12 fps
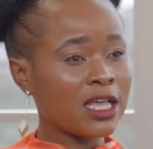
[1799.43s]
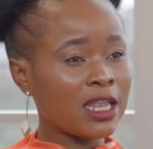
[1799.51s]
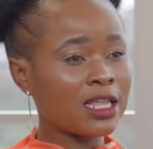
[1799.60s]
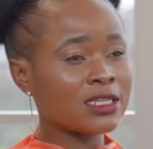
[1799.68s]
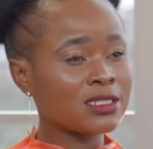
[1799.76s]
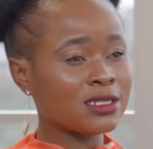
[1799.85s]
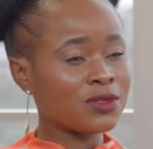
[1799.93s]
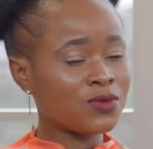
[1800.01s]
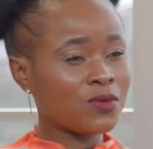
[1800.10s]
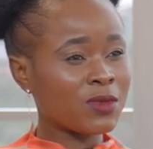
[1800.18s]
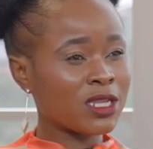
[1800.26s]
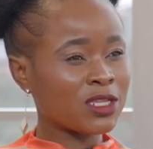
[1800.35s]
let's treat
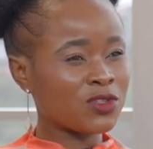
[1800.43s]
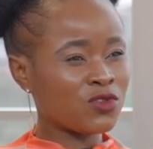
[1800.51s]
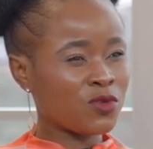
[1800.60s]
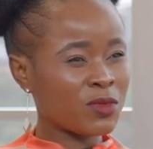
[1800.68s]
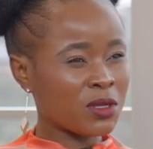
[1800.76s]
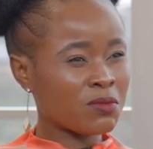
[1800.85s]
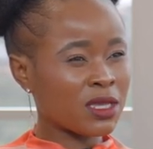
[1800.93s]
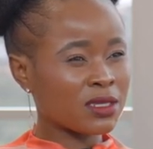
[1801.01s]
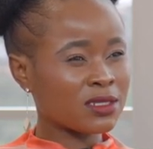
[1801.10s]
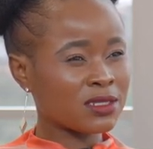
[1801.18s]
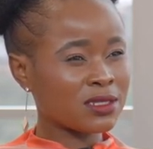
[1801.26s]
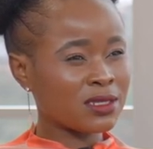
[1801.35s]
women as human
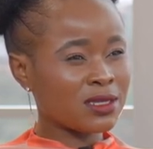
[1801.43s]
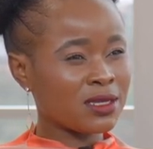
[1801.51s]
beings.